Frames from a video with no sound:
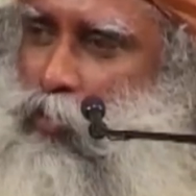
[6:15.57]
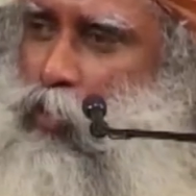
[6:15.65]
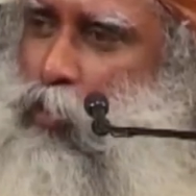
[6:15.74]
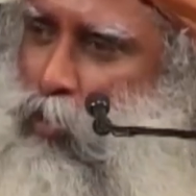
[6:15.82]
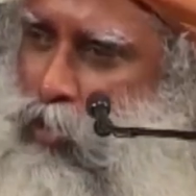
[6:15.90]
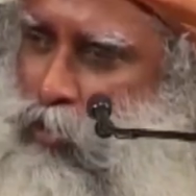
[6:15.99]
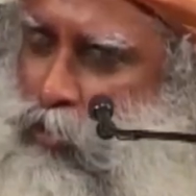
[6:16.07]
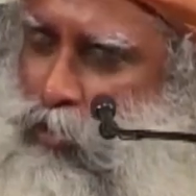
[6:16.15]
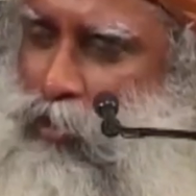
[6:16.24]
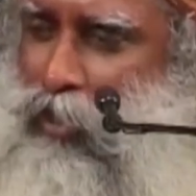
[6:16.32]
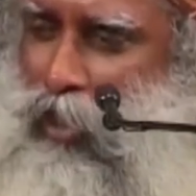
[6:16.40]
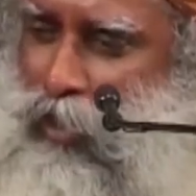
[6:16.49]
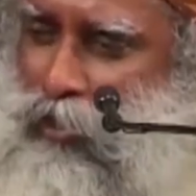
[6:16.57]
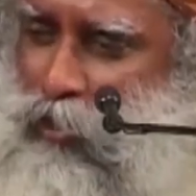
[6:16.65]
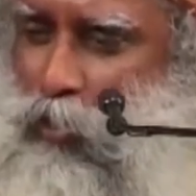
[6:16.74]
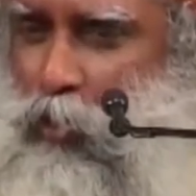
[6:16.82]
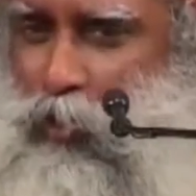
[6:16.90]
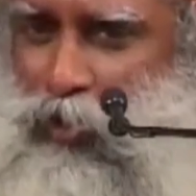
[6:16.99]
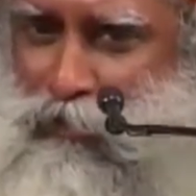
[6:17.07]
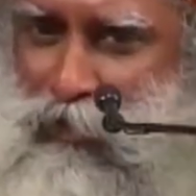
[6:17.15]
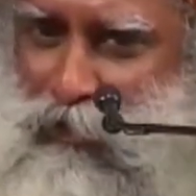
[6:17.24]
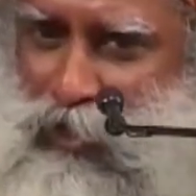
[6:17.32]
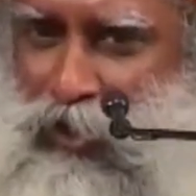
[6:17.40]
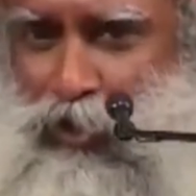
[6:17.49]
we want to decide the course of
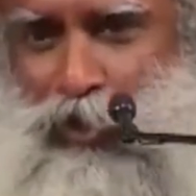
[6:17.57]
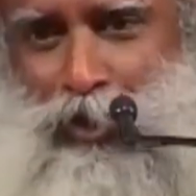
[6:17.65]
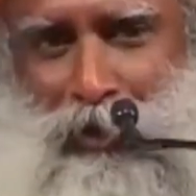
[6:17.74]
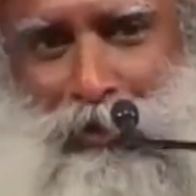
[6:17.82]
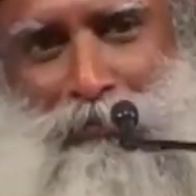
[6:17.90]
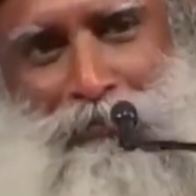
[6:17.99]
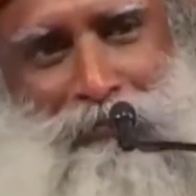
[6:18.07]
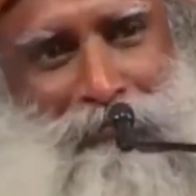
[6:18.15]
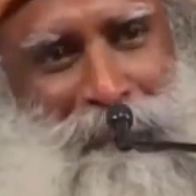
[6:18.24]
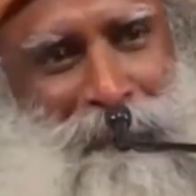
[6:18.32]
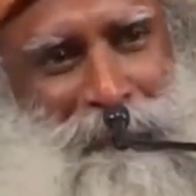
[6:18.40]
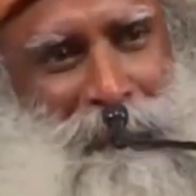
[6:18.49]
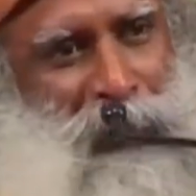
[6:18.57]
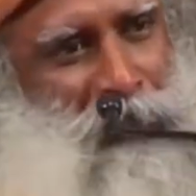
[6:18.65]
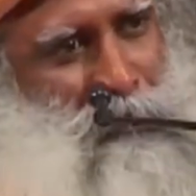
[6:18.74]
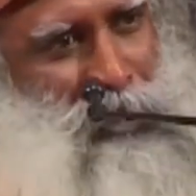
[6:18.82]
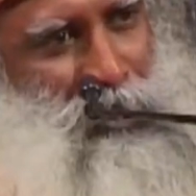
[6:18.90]
our destiny. That's